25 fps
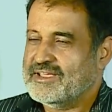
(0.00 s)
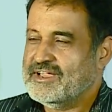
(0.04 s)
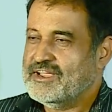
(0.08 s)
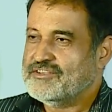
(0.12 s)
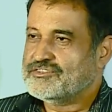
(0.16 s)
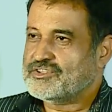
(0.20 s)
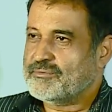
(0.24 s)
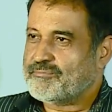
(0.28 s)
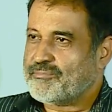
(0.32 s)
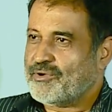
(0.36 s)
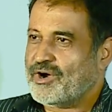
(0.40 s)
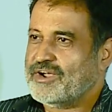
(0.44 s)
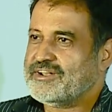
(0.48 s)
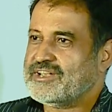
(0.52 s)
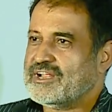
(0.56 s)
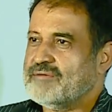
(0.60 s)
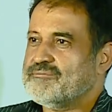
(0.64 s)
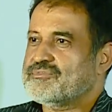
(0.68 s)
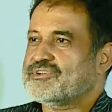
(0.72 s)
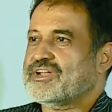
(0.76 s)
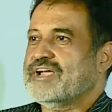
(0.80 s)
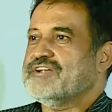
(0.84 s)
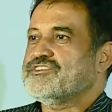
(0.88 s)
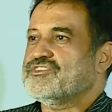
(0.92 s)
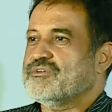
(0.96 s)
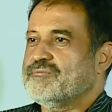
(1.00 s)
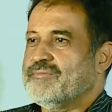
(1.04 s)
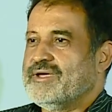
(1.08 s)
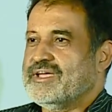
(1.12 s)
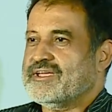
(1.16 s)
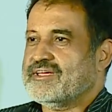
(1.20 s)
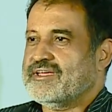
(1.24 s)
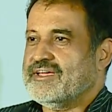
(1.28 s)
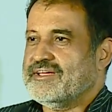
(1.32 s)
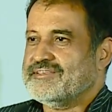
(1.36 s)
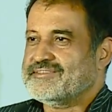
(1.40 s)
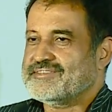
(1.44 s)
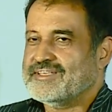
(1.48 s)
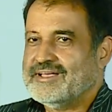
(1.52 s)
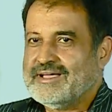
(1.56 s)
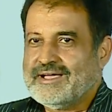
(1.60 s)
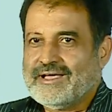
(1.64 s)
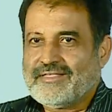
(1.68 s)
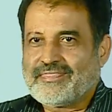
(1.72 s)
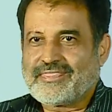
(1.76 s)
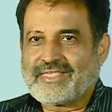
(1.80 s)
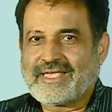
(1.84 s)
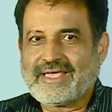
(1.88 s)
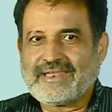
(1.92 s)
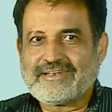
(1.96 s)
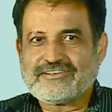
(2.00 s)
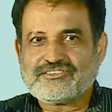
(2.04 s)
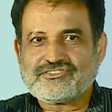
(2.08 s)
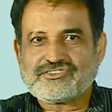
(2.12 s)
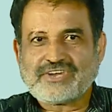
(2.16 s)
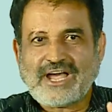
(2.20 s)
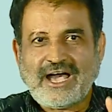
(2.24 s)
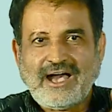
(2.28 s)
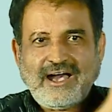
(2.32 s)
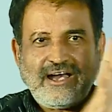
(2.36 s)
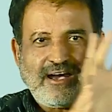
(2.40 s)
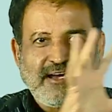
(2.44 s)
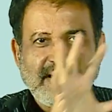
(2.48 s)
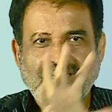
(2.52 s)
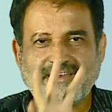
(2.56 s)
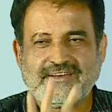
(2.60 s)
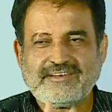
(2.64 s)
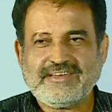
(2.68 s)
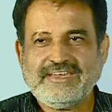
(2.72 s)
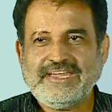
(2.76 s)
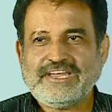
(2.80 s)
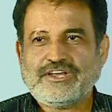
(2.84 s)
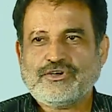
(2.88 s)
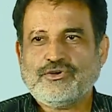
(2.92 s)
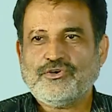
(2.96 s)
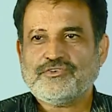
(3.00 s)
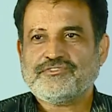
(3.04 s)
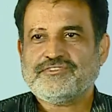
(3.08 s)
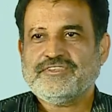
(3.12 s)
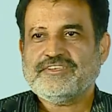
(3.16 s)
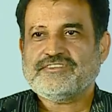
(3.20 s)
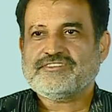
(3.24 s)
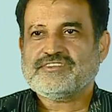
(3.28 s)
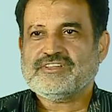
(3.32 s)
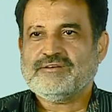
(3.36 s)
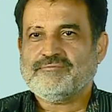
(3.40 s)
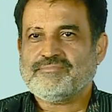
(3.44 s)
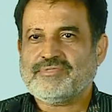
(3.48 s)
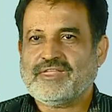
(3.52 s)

So the point I'm trying to make is the entire ecosystem